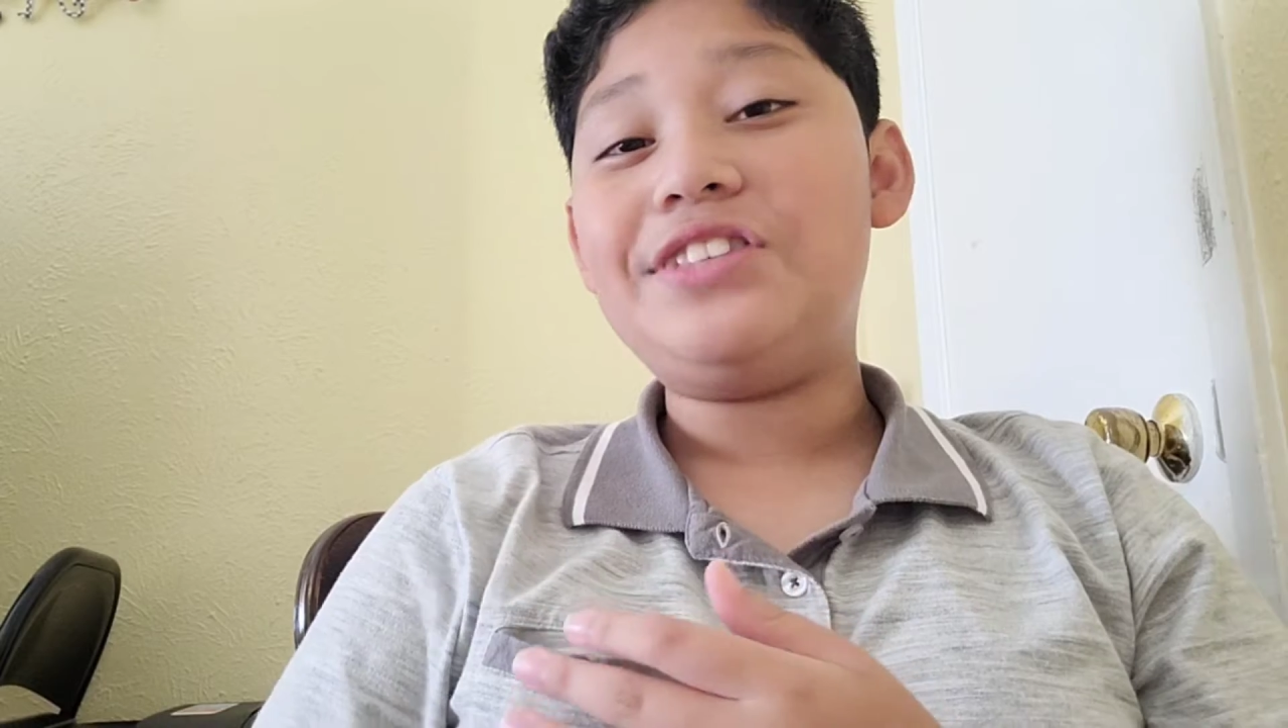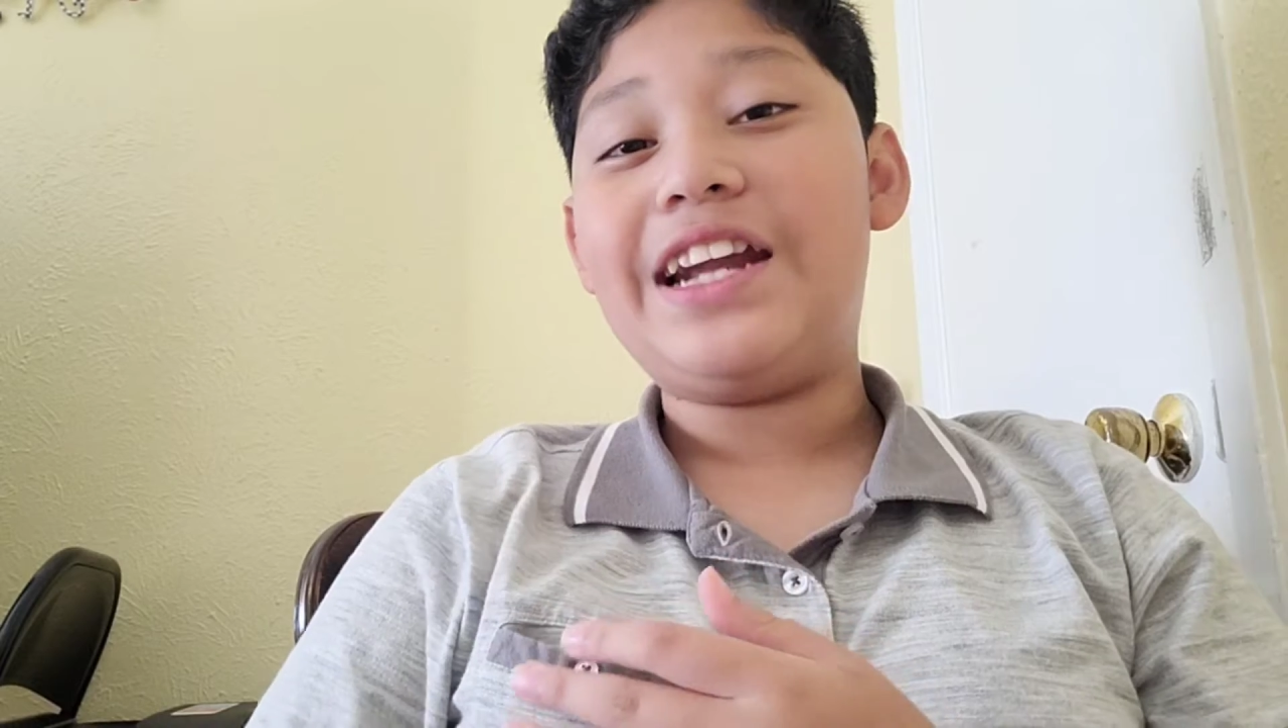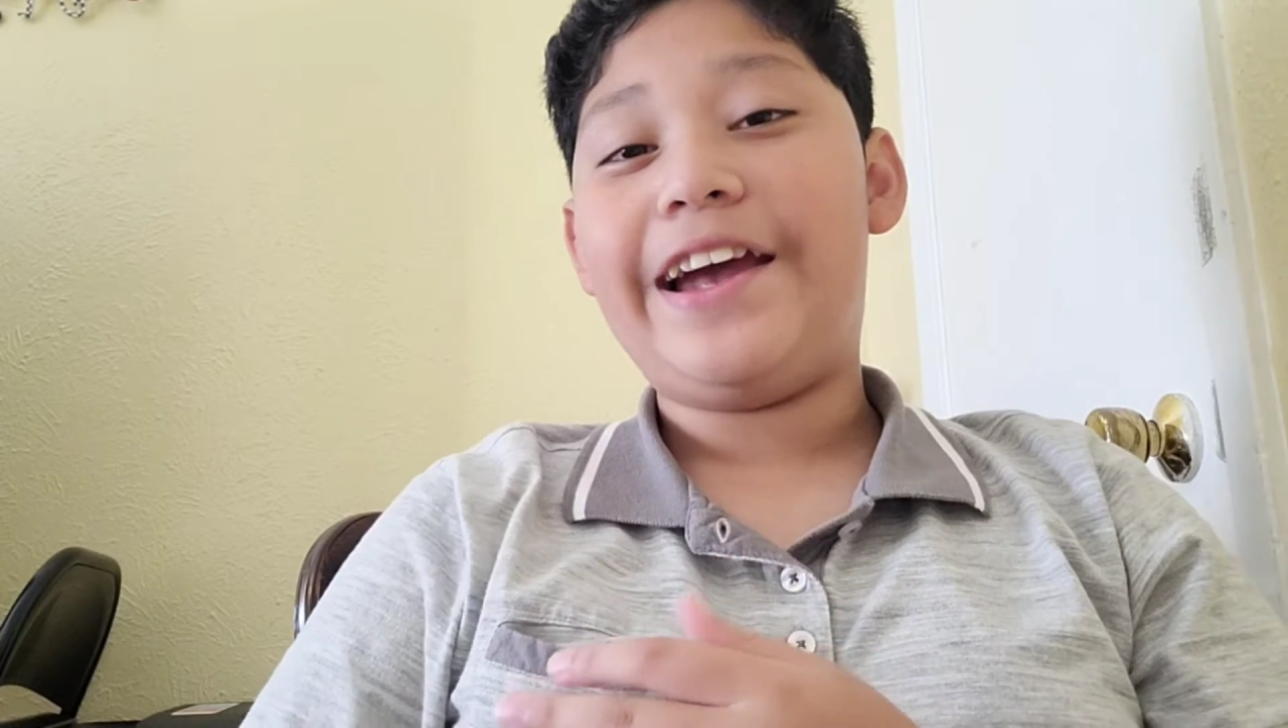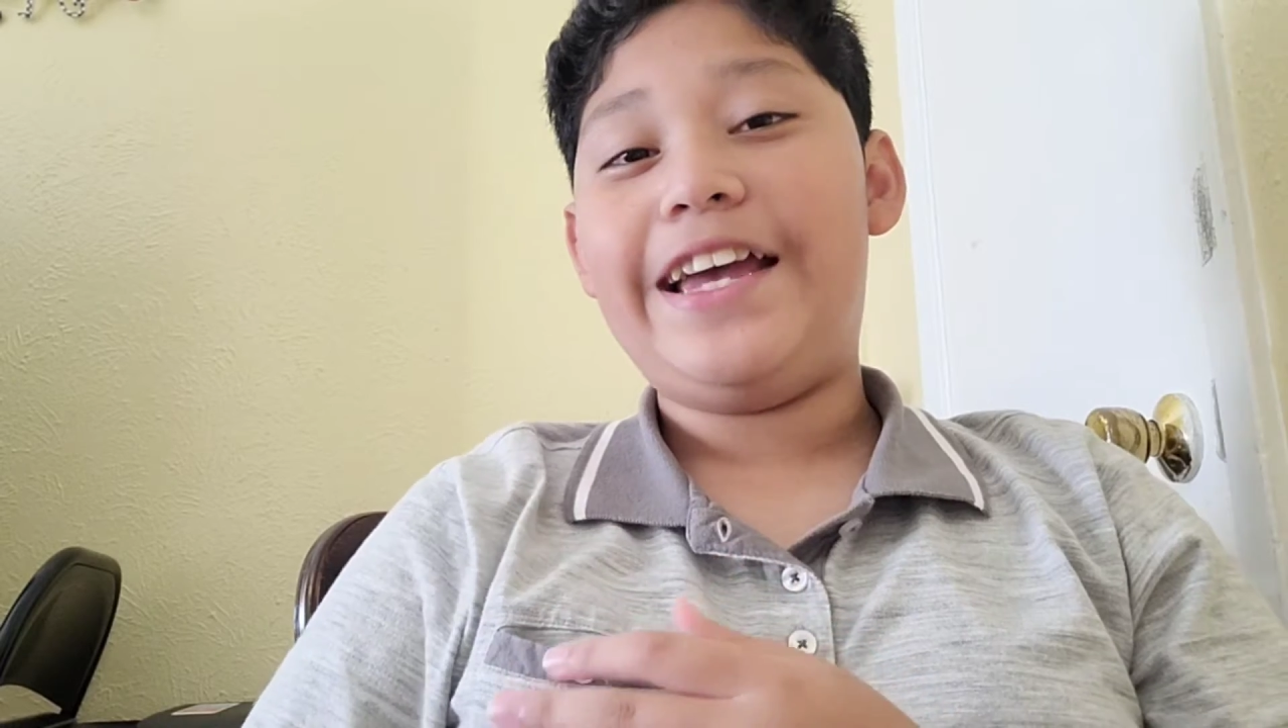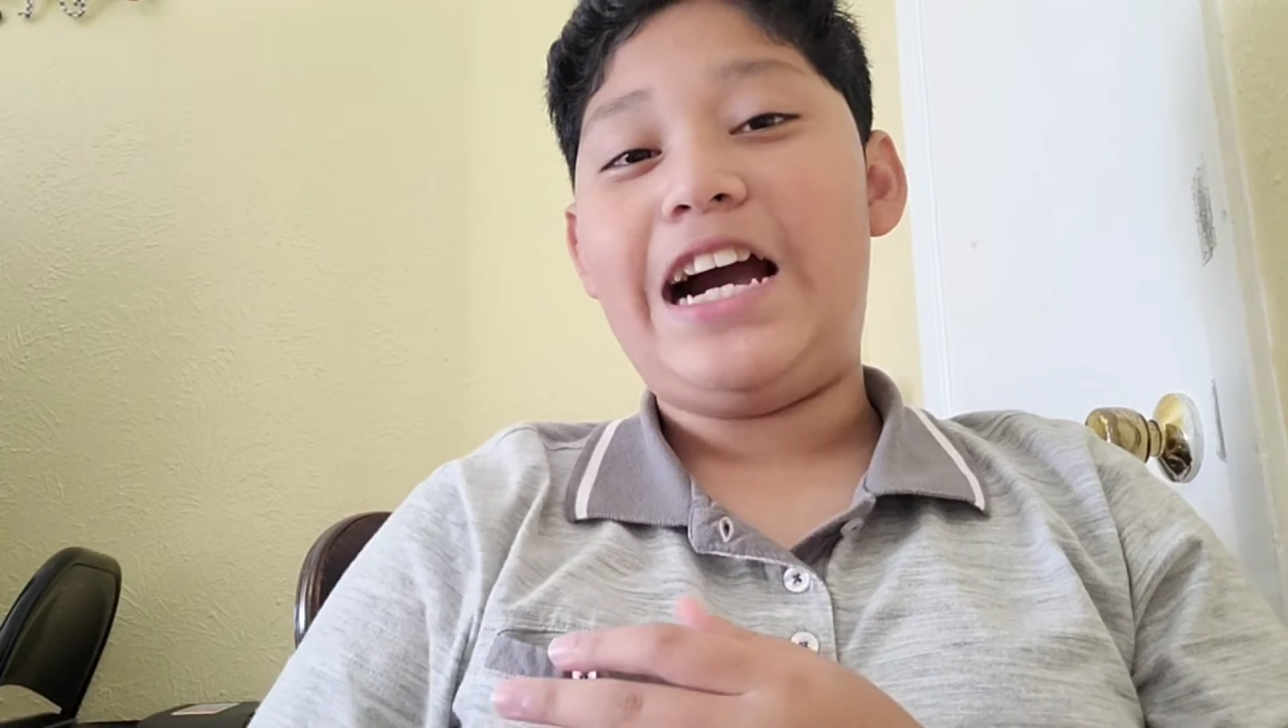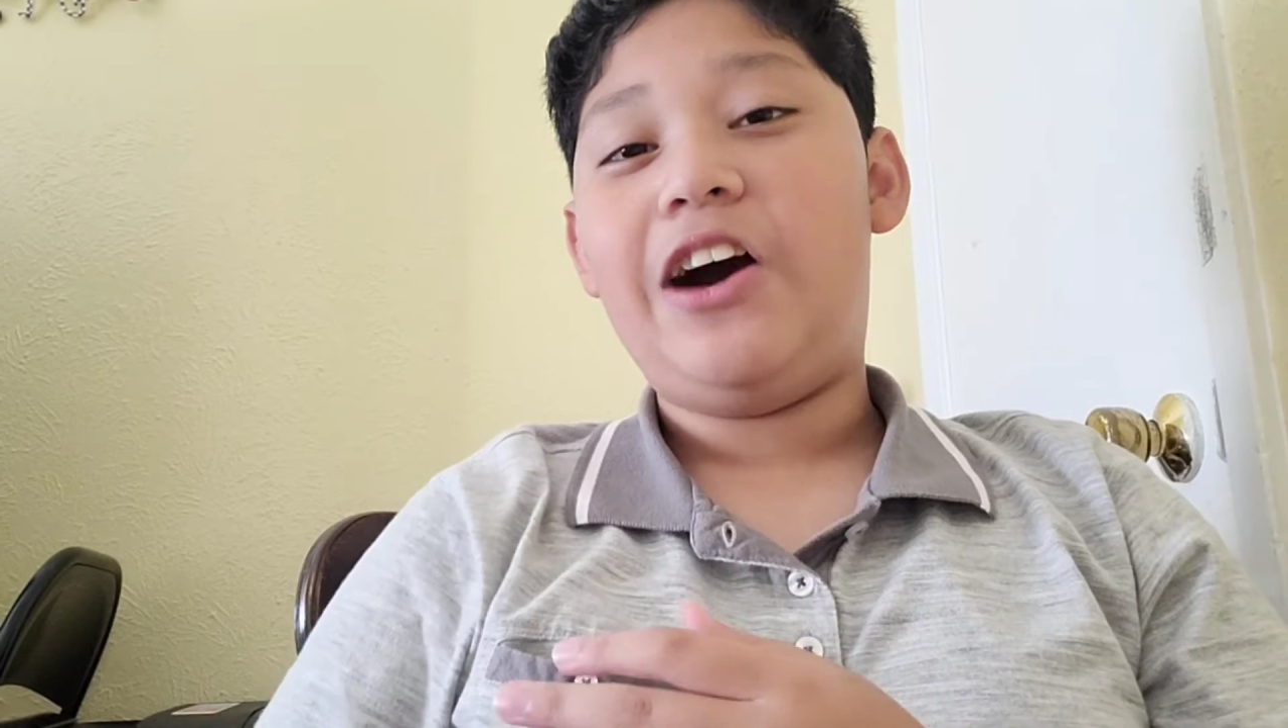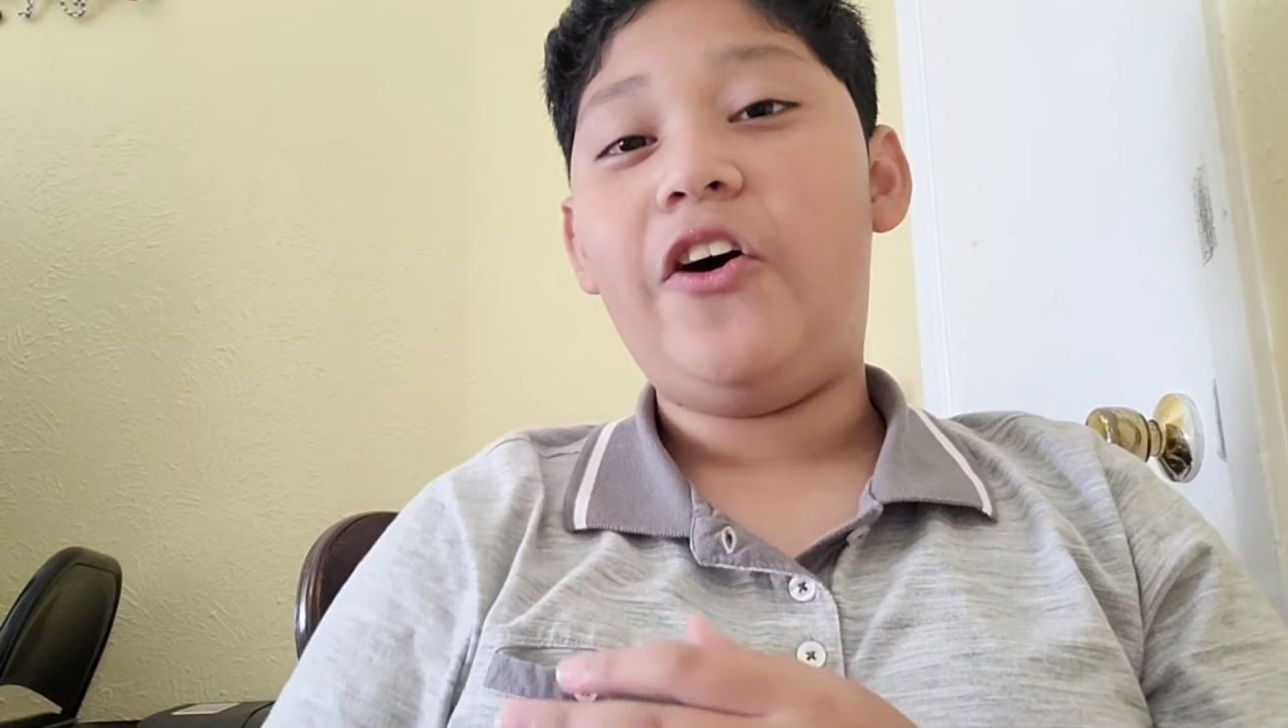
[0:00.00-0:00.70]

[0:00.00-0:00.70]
did I